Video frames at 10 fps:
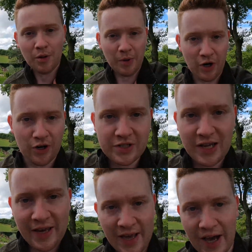But
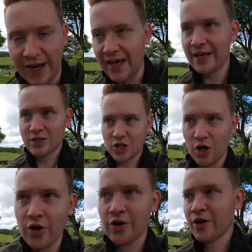honestly, an aged
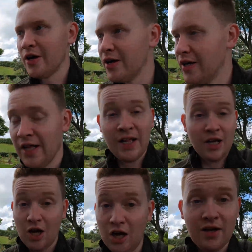lawn,
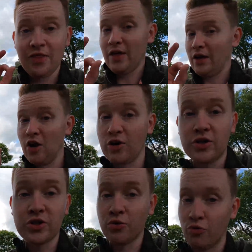it looks